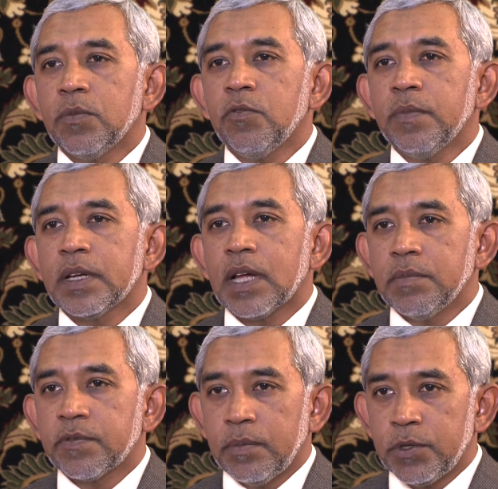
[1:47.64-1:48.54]
movement
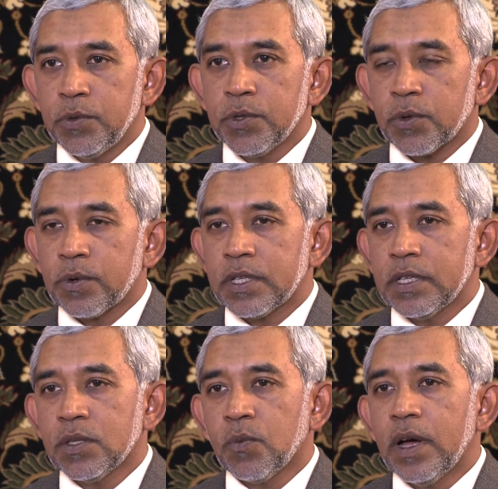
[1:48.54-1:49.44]
comes from two
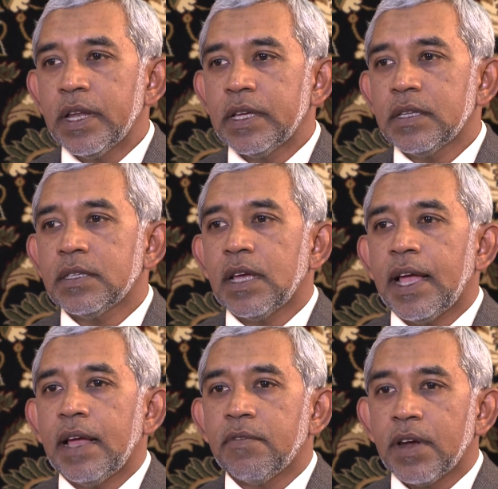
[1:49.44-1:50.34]
sources. One is I
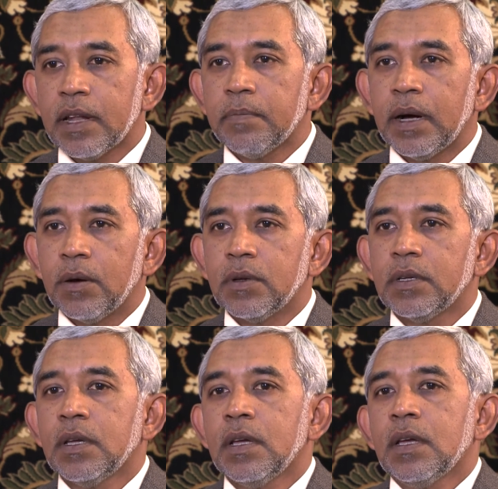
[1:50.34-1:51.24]
have read
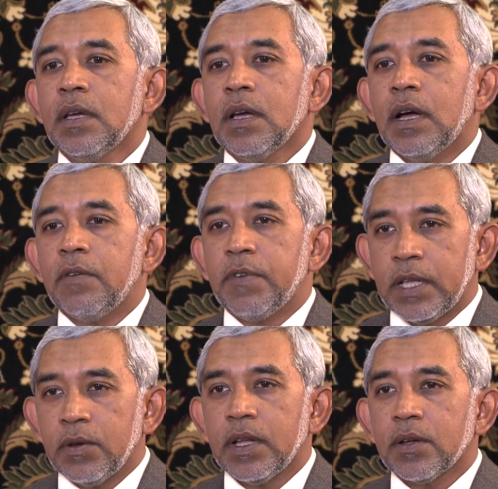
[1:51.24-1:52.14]
about
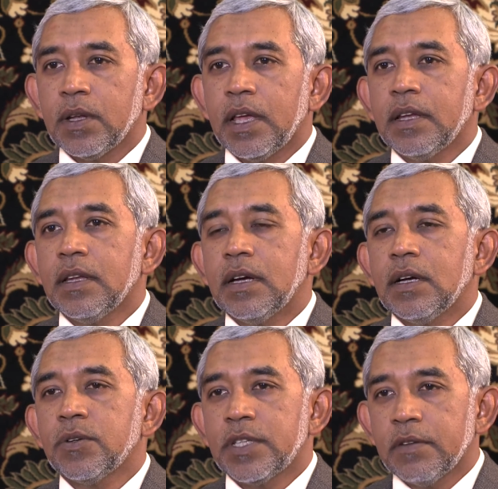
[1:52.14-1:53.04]
Fethullah
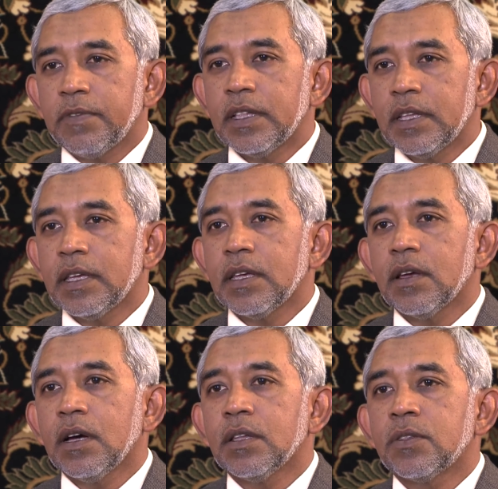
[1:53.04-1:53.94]
Gülen, Hoca
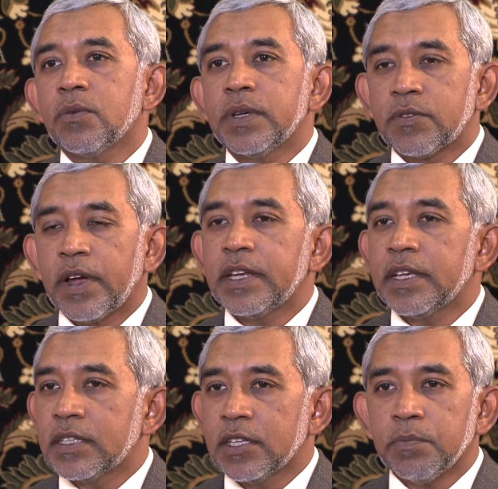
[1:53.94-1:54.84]
Efendi, through his
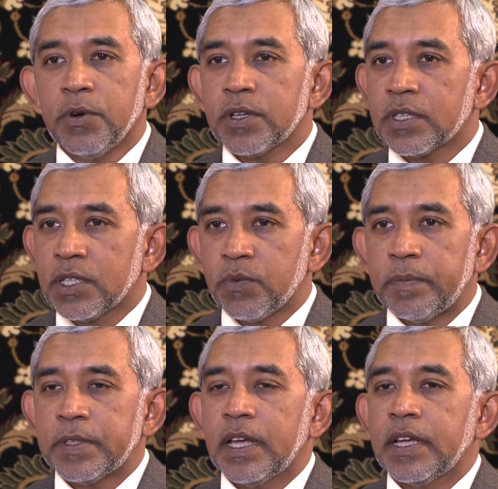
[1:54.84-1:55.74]
writings, his books, his
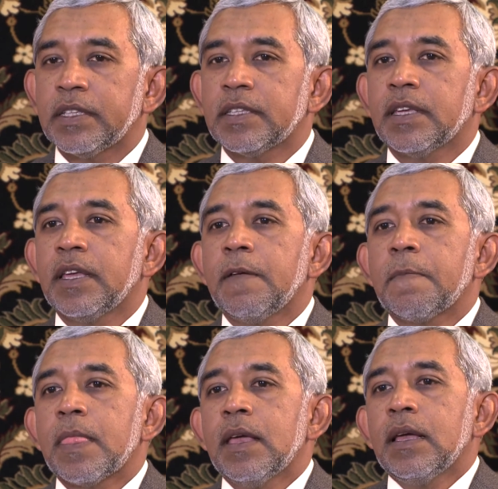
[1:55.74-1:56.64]
websites.
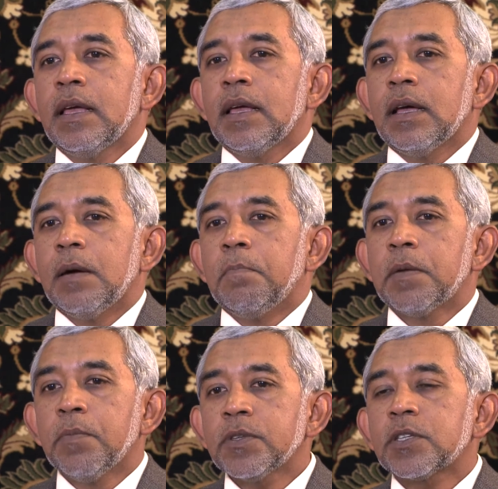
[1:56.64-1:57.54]

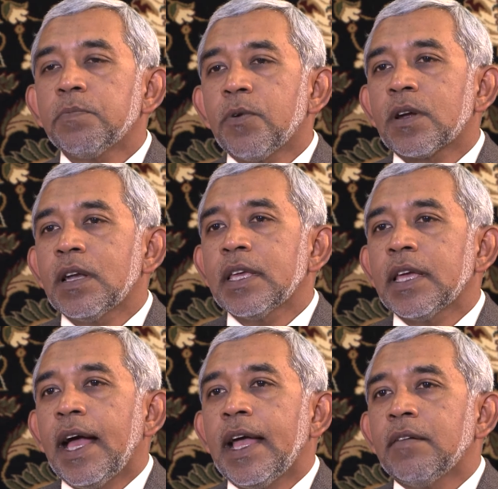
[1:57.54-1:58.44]
But most
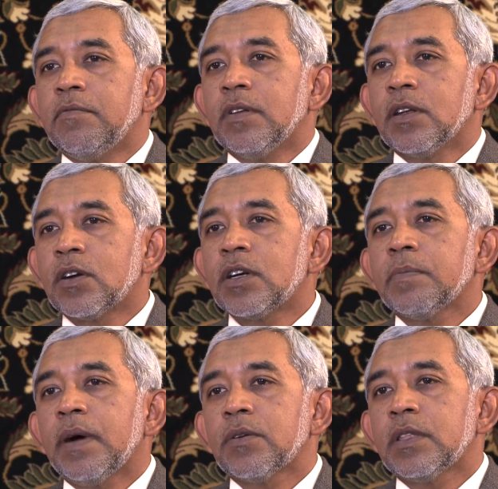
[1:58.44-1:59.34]
importantly, I have learned
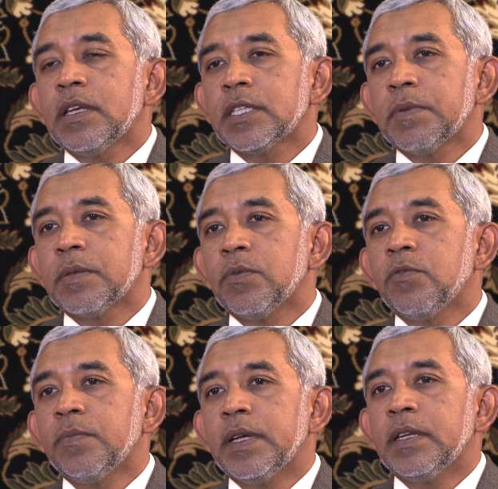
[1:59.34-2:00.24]
about the Hizmet
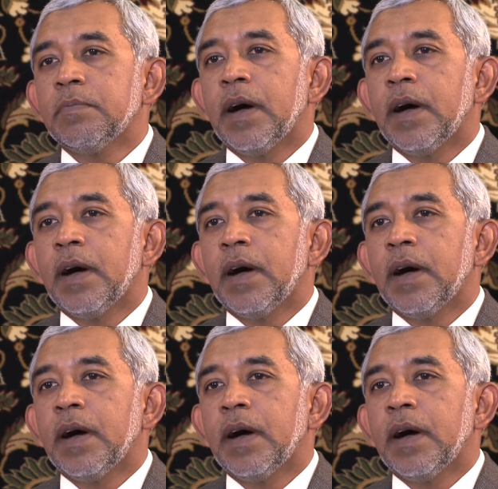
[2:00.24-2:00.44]
movement